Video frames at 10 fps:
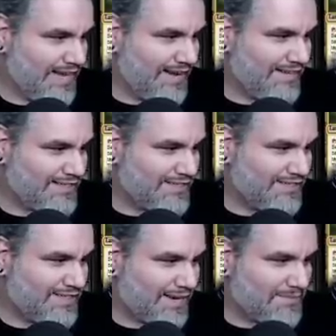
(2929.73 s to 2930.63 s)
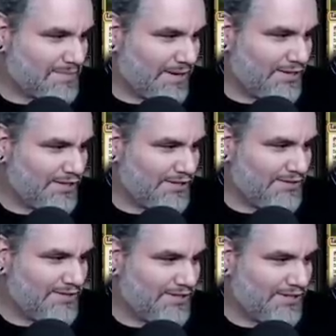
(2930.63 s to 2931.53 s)
Yeah, that's Good Times by the
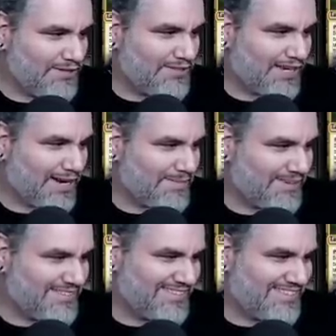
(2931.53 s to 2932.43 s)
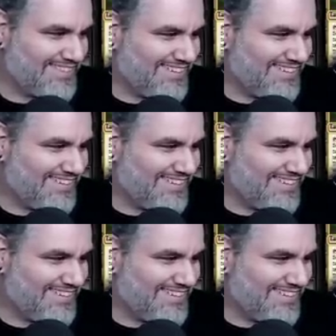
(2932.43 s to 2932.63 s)
Goo Timers.